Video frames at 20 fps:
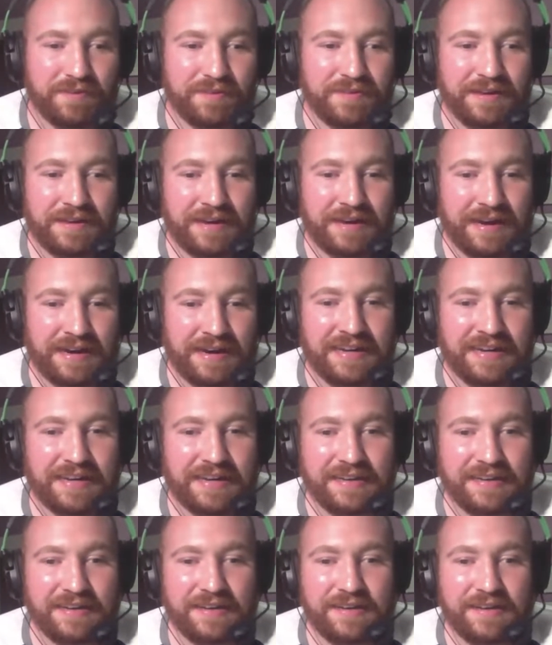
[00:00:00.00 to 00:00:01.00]
and
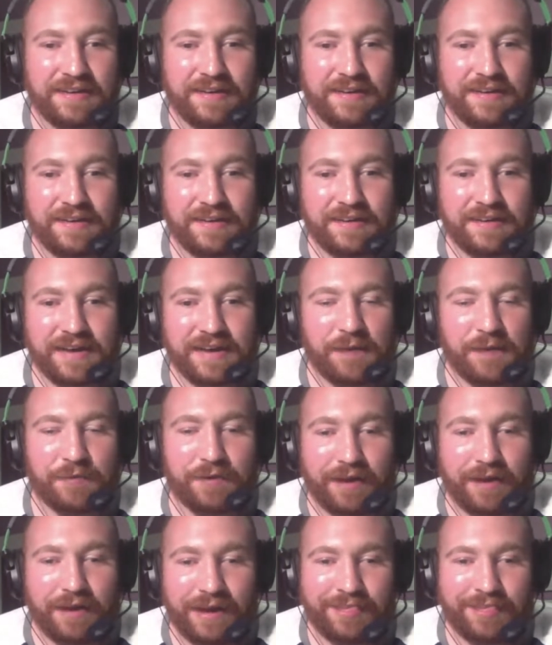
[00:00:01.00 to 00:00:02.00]
I'm
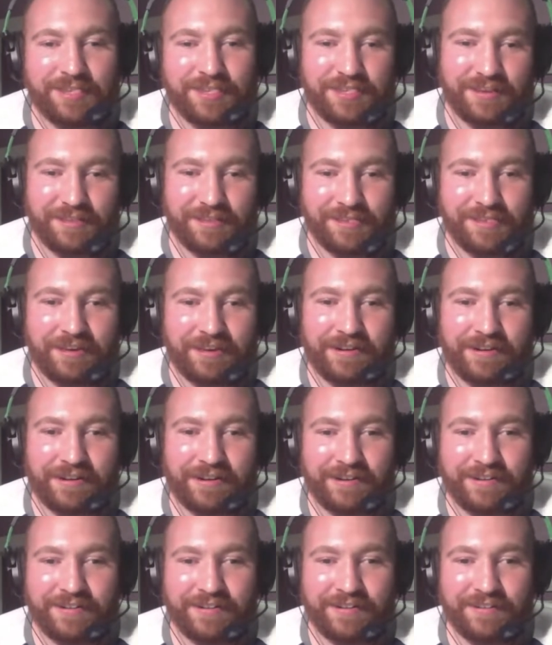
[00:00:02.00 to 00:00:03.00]
glad Sid's
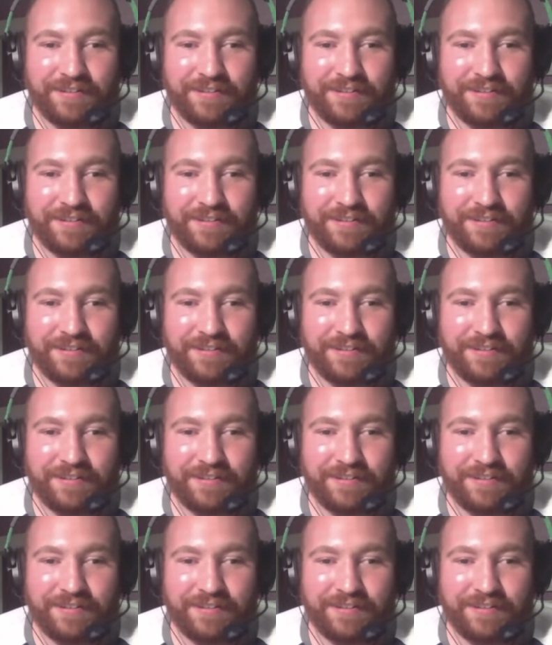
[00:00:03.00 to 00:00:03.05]
here.